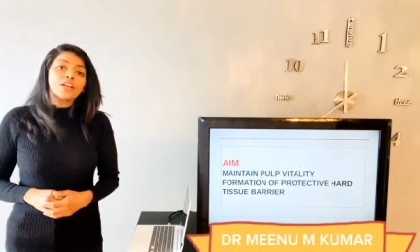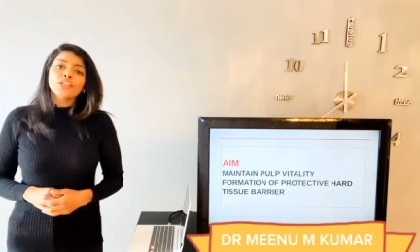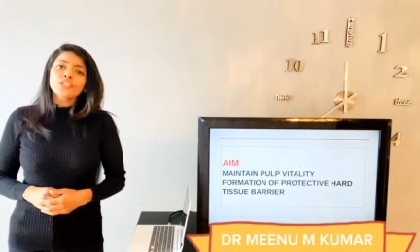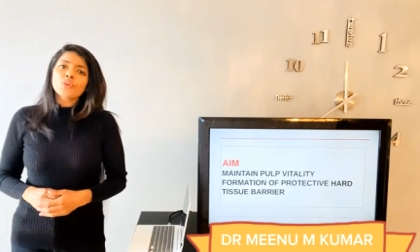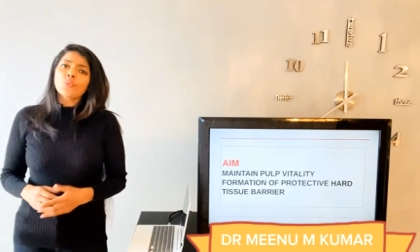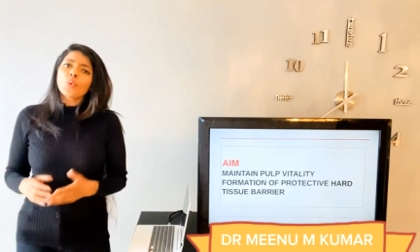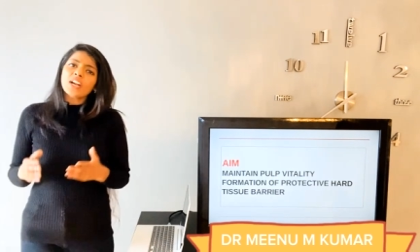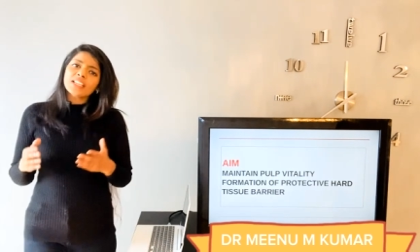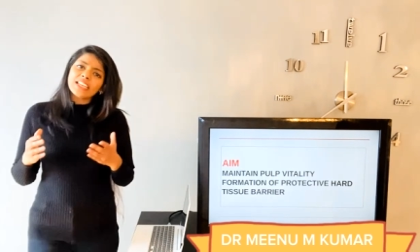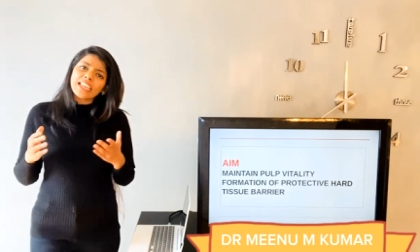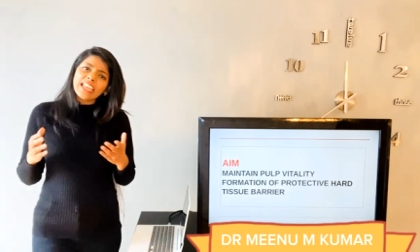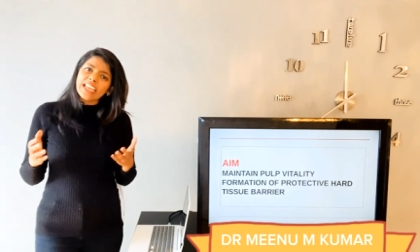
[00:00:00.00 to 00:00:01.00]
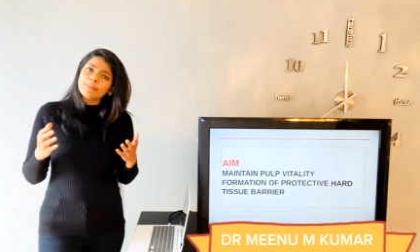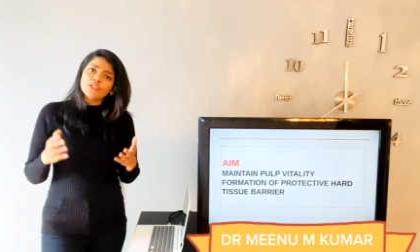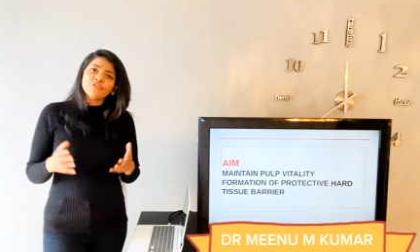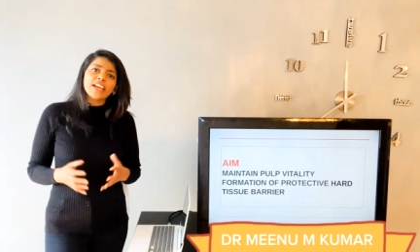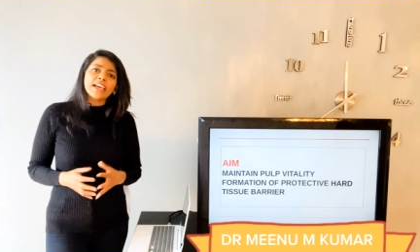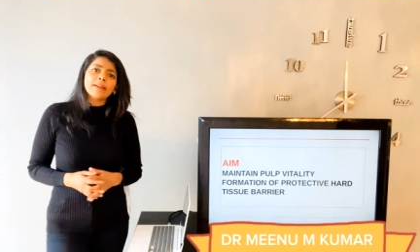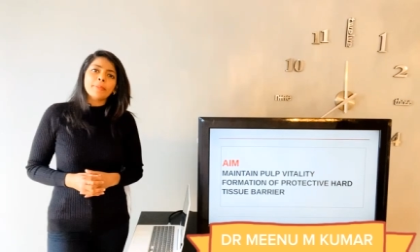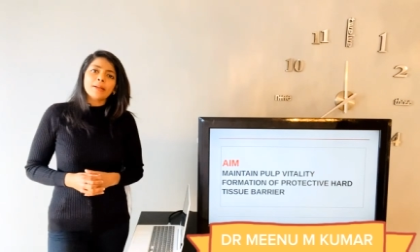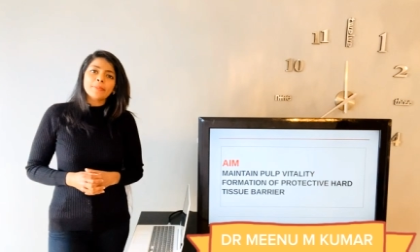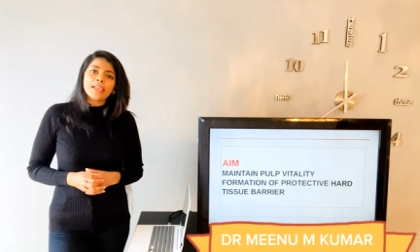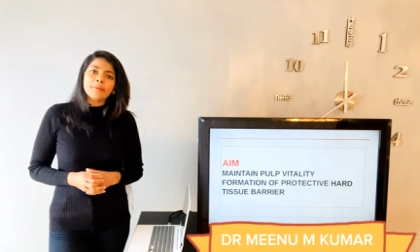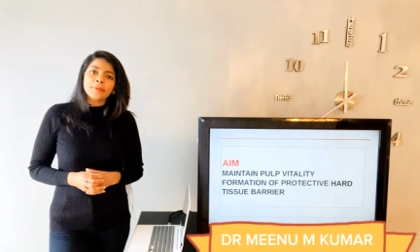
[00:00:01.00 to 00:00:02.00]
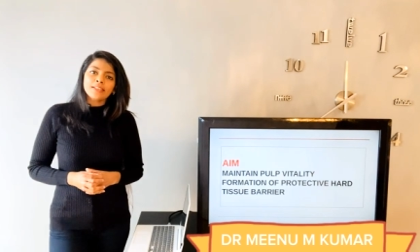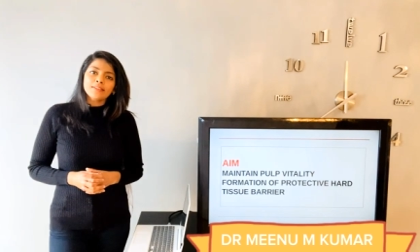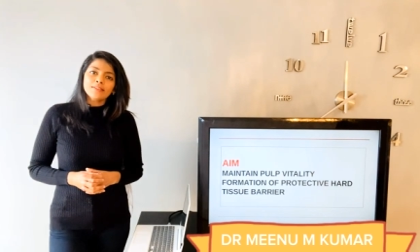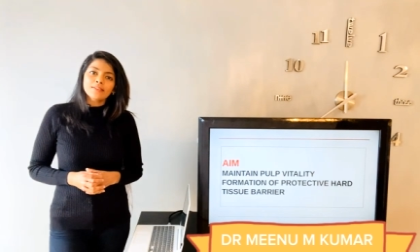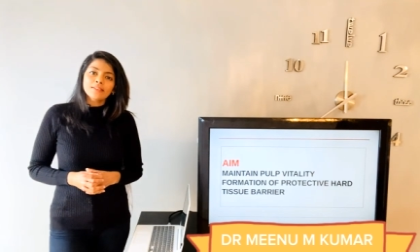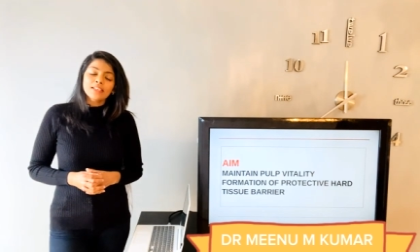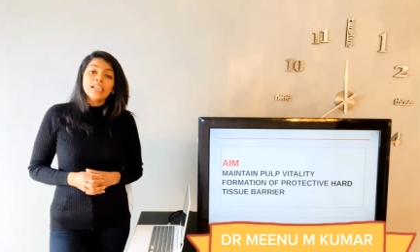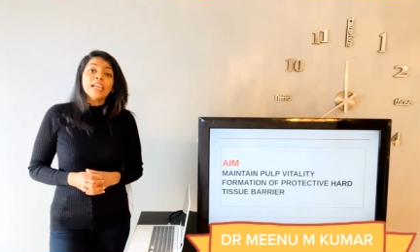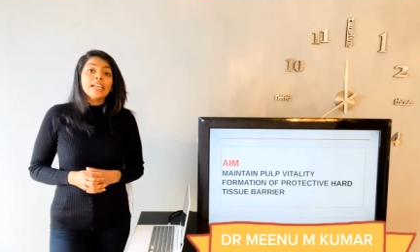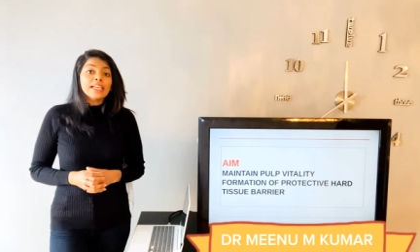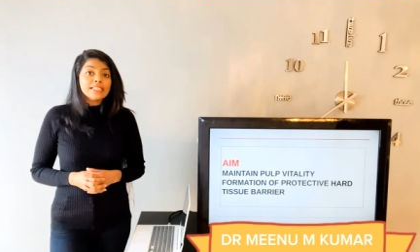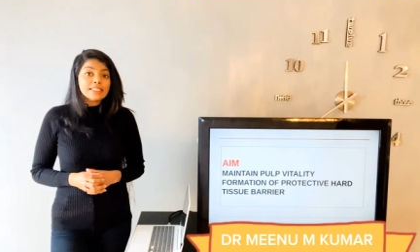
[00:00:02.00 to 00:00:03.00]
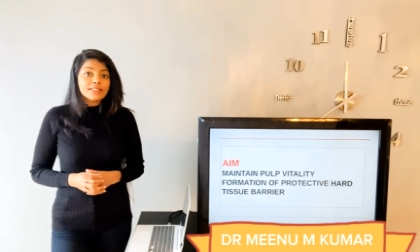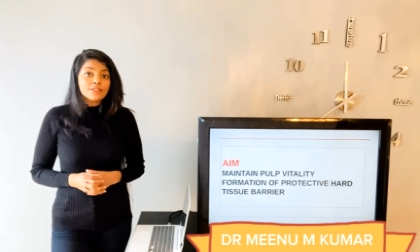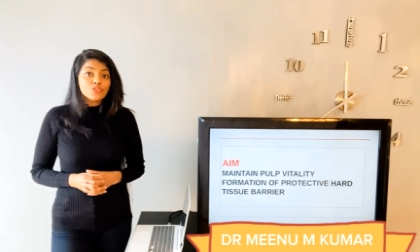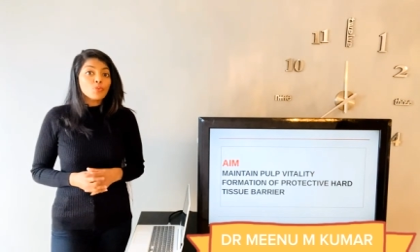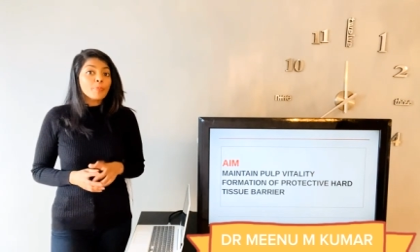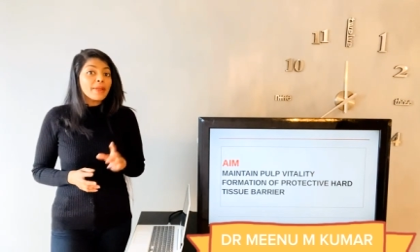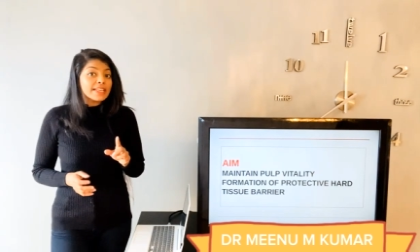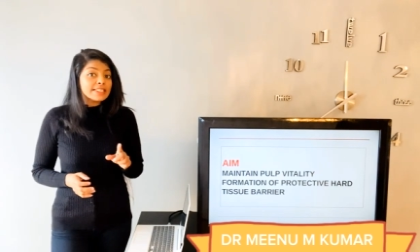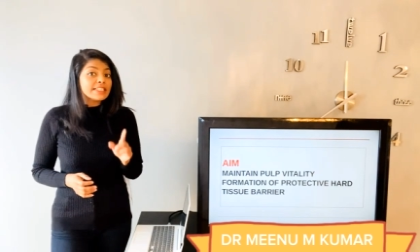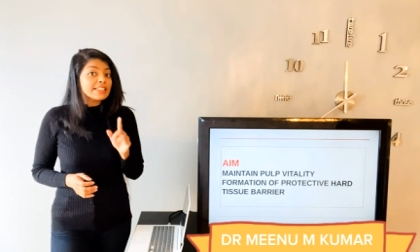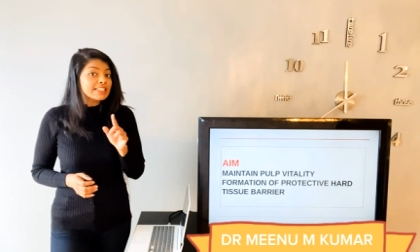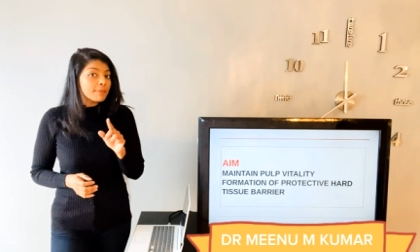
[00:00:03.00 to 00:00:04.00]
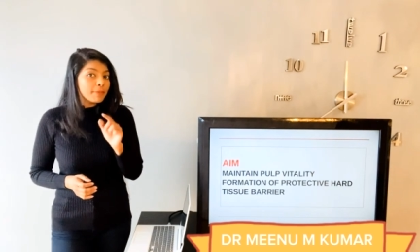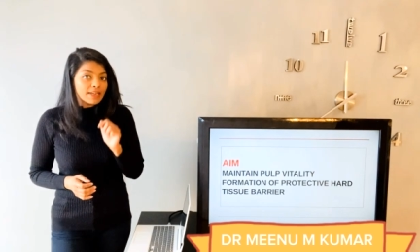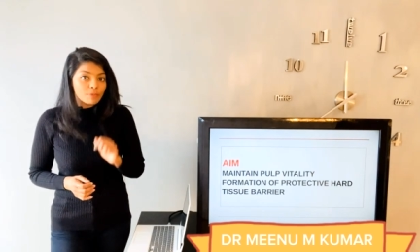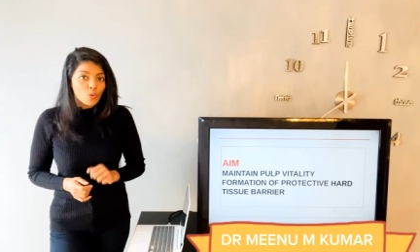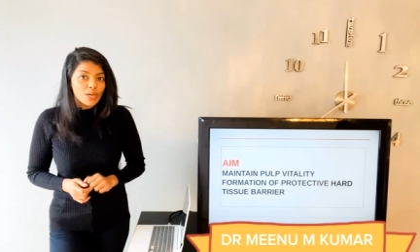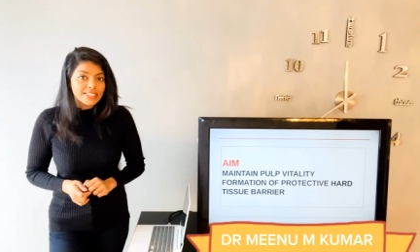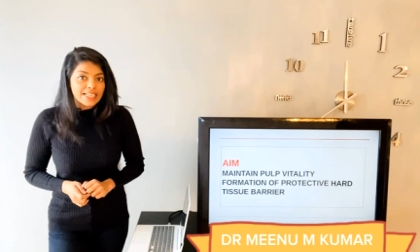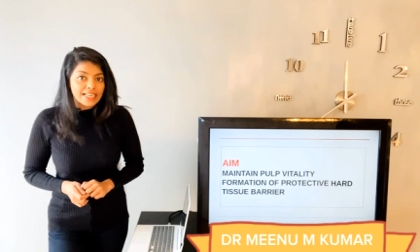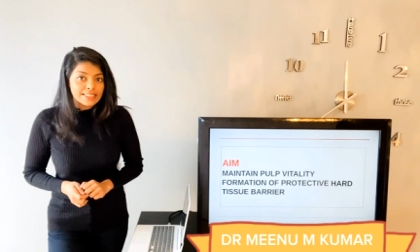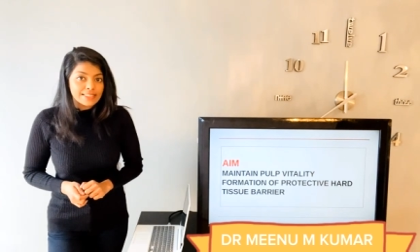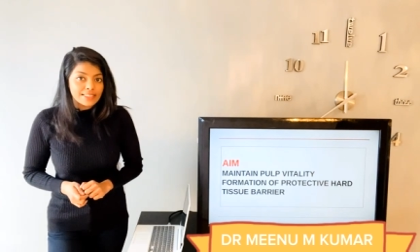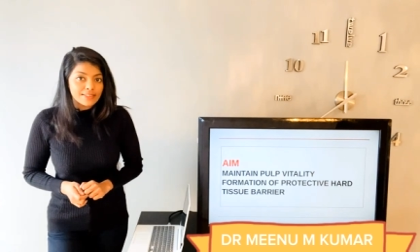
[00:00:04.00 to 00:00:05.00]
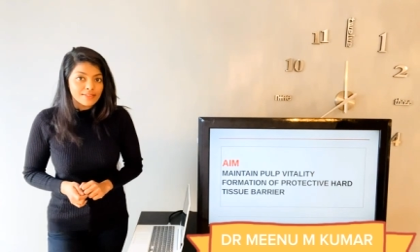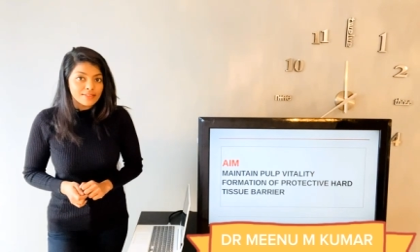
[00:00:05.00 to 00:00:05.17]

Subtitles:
So, what are the aims of direct pulp capping? It is to maintain the pulp vitality.